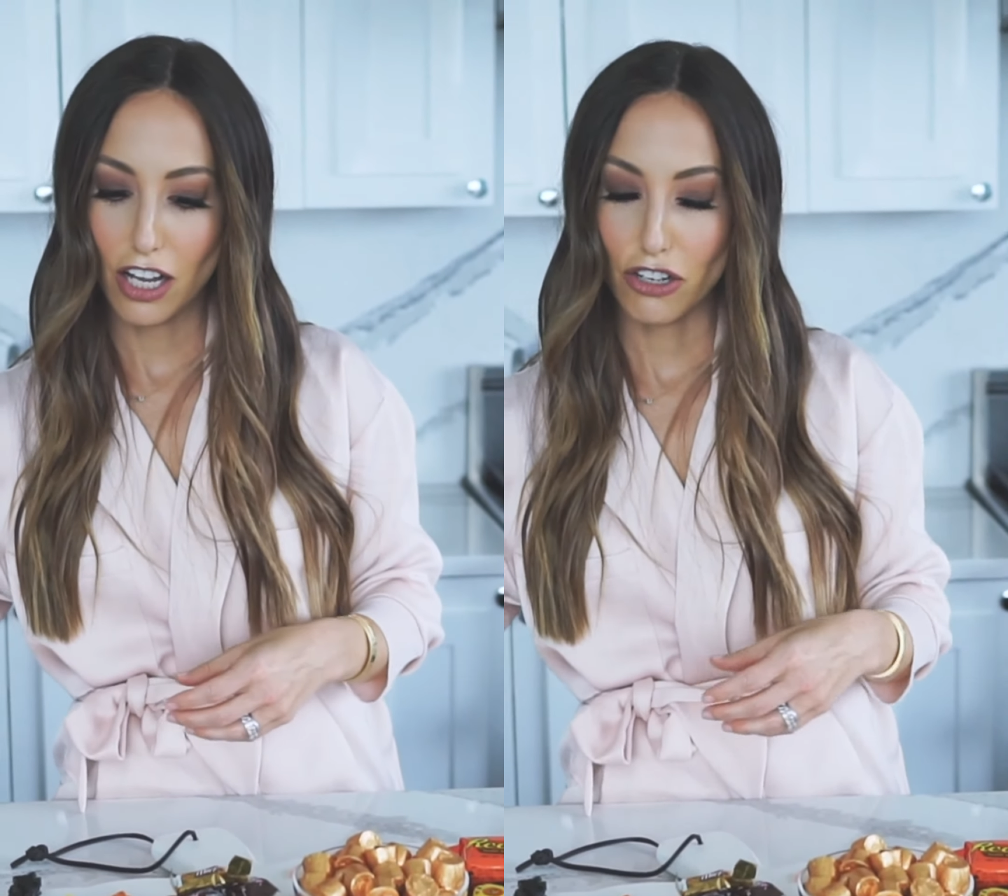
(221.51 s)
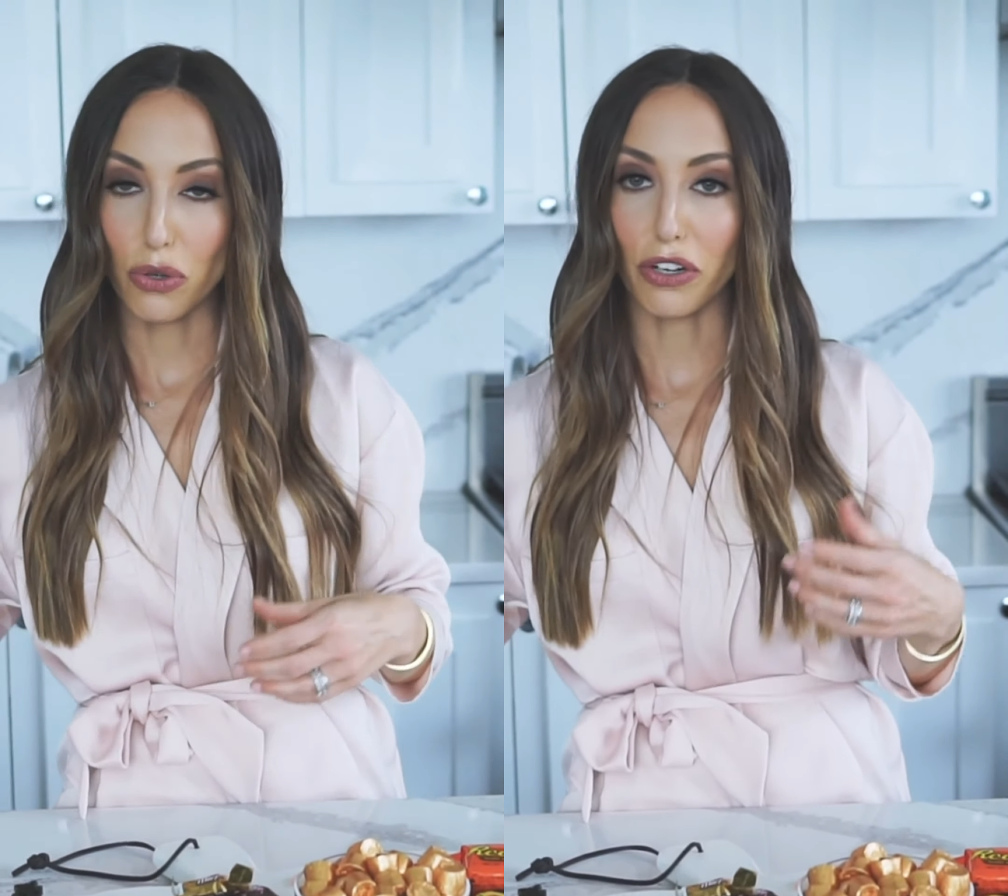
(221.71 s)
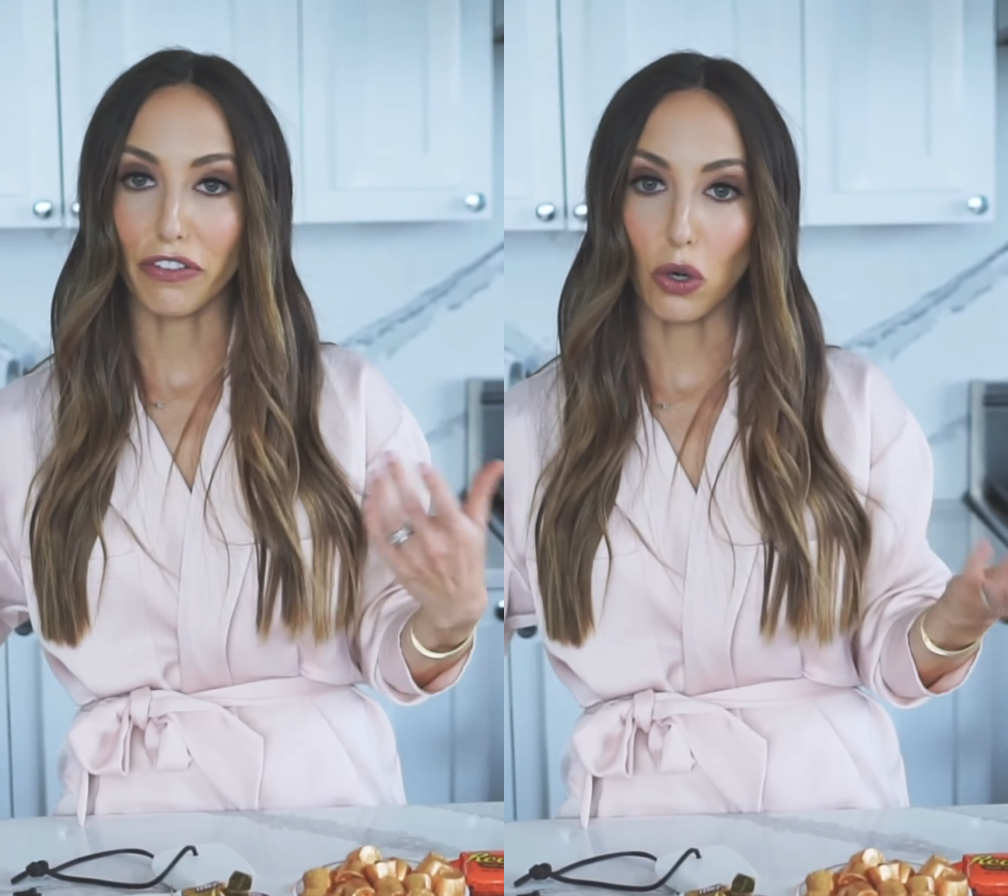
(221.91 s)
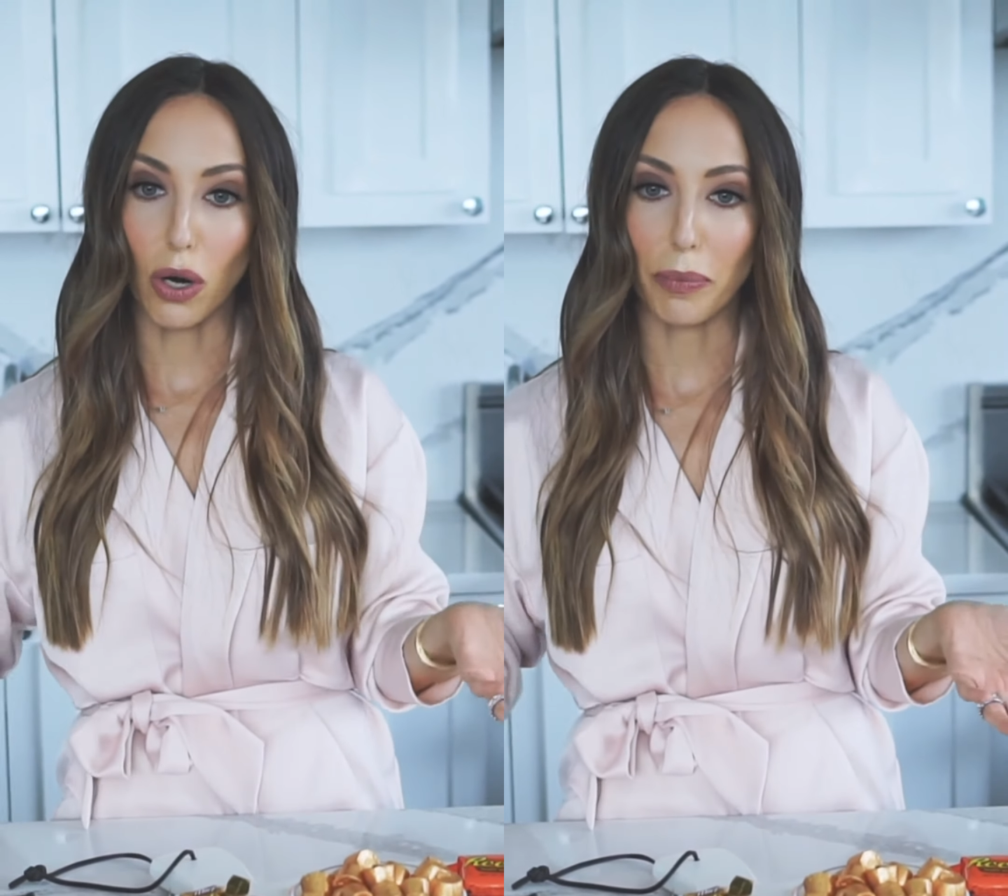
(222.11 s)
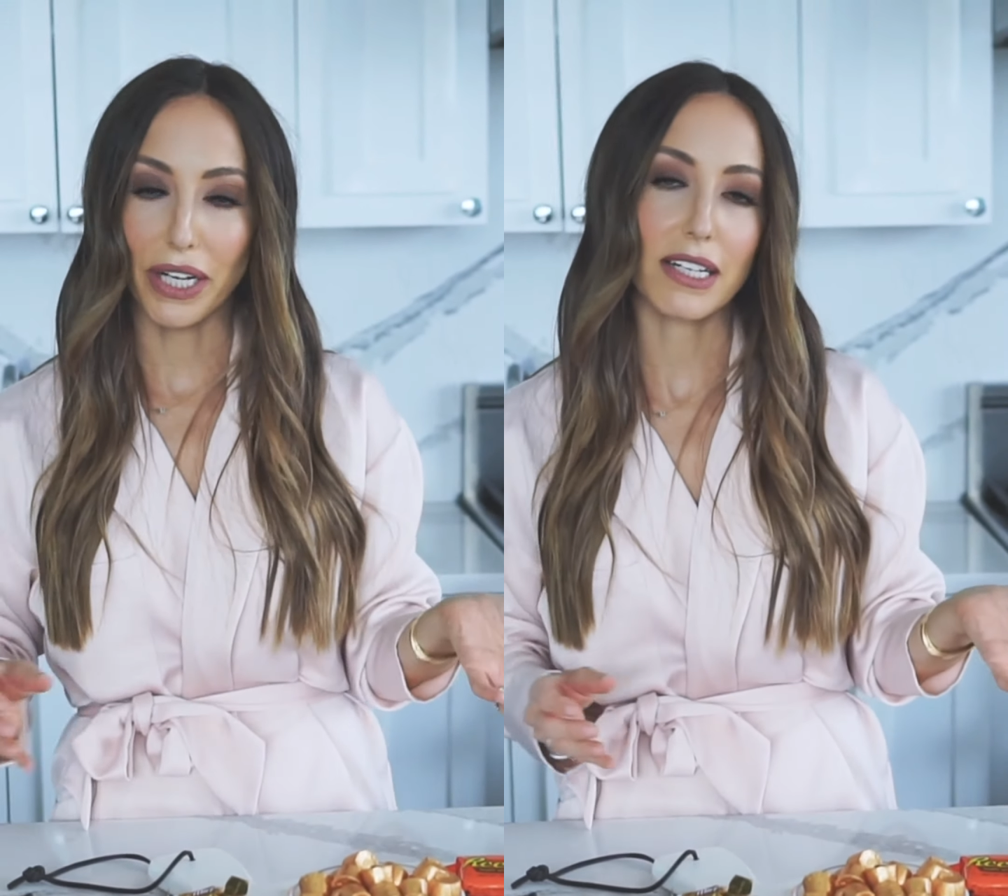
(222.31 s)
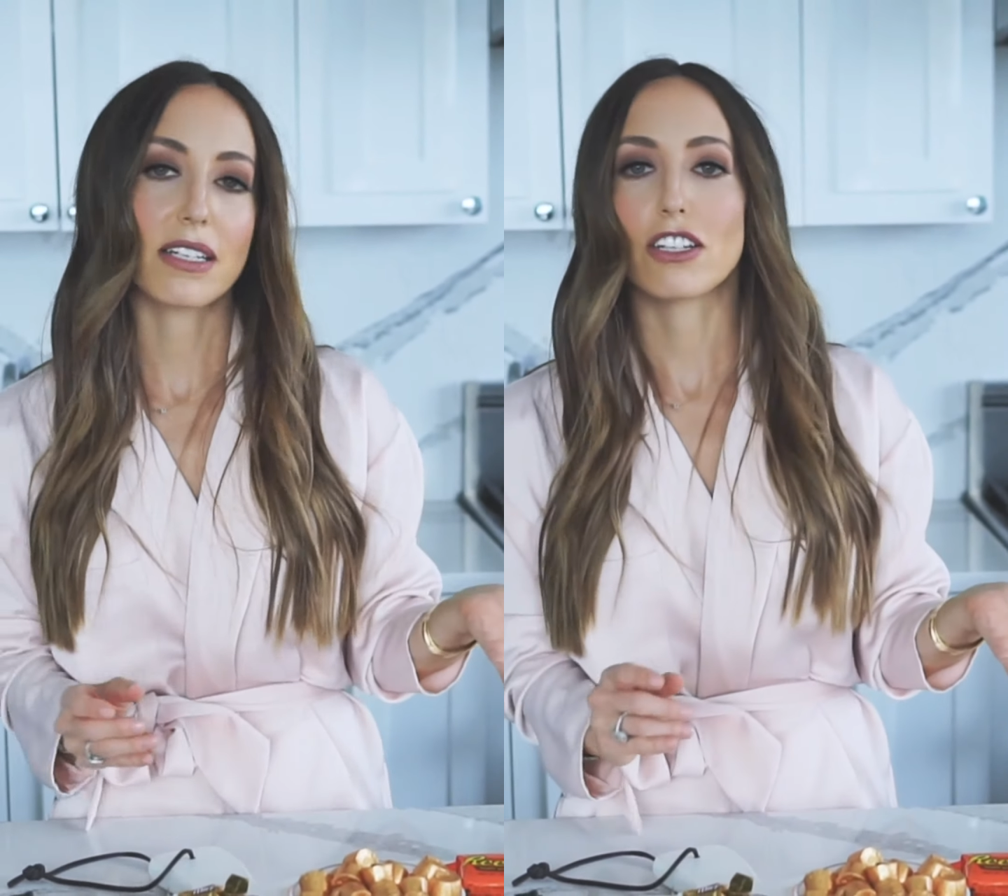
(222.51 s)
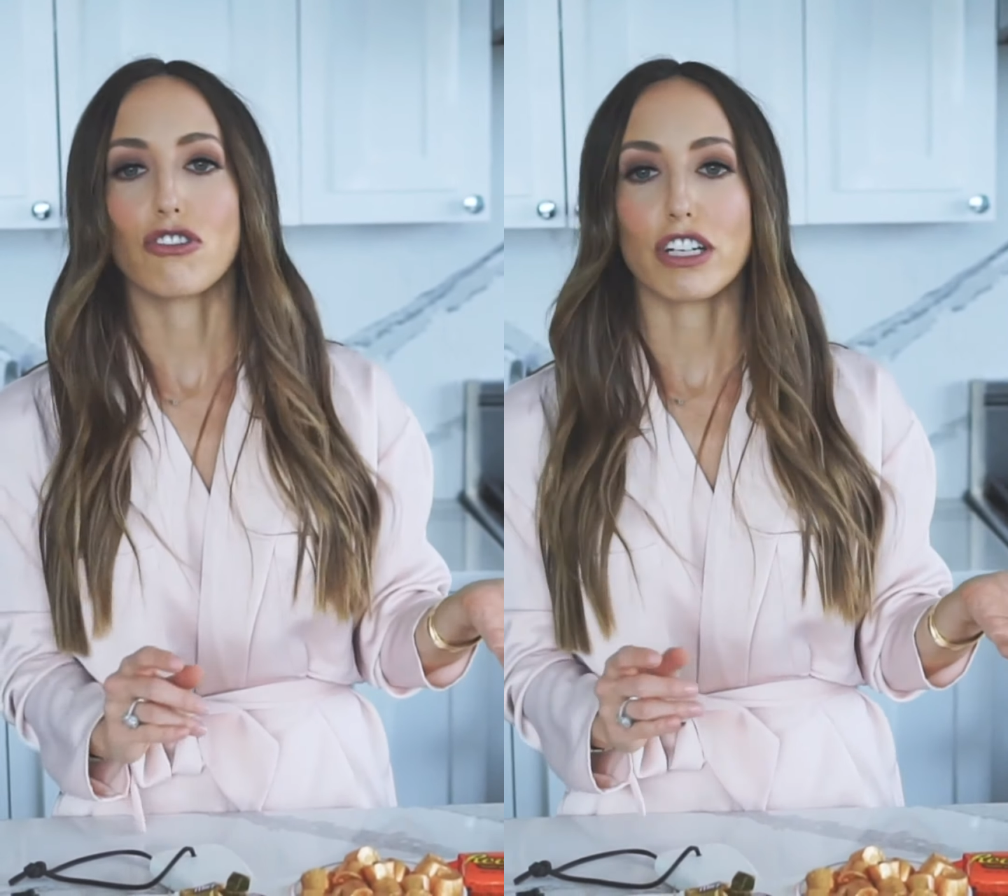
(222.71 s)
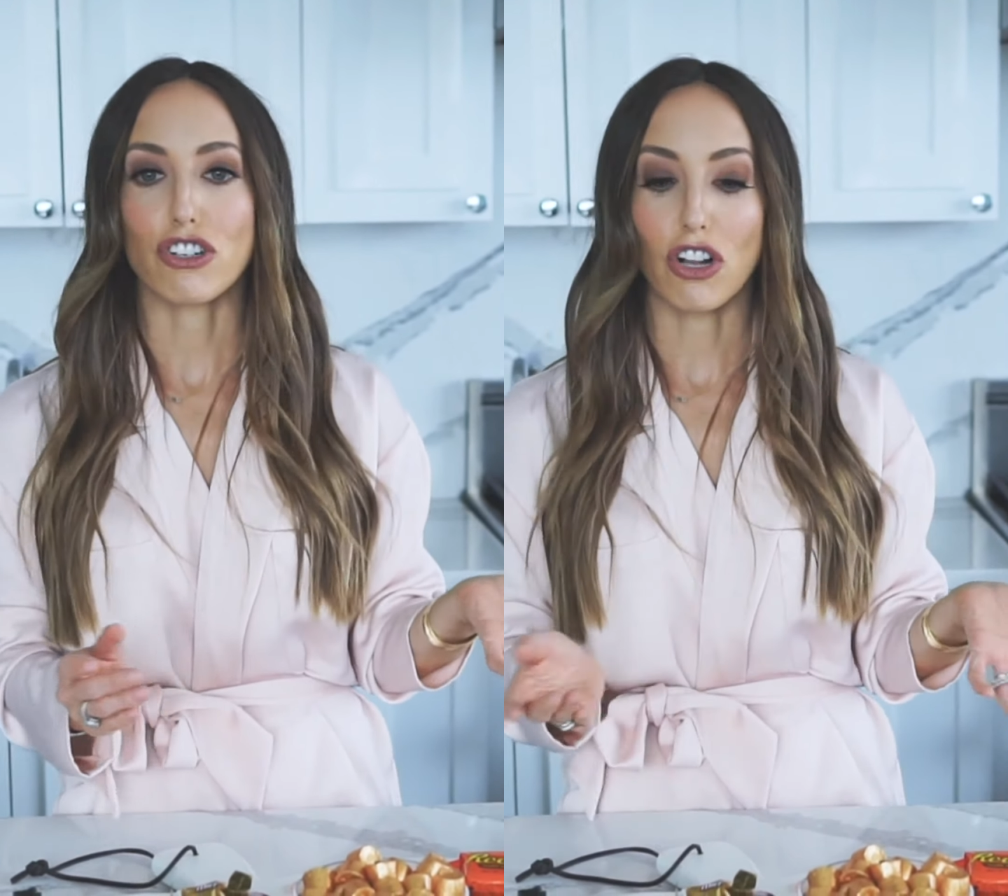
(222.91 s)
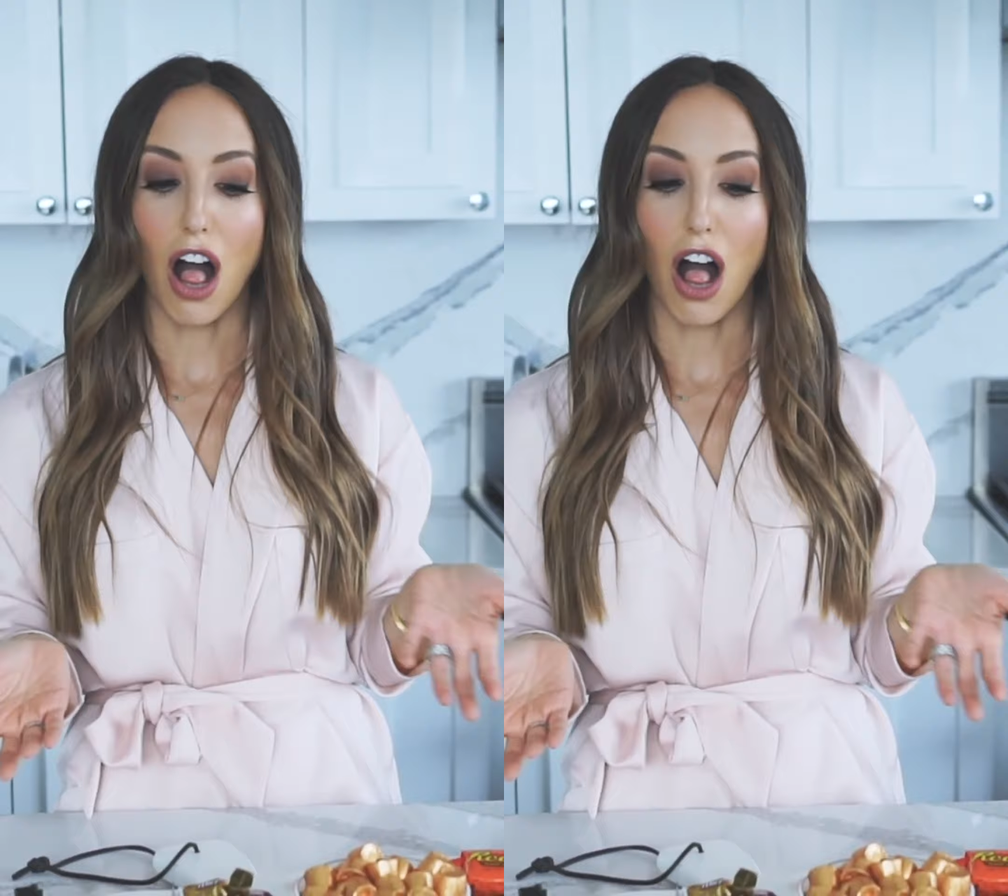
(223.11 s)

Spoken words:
to sort of incorporate into the traditional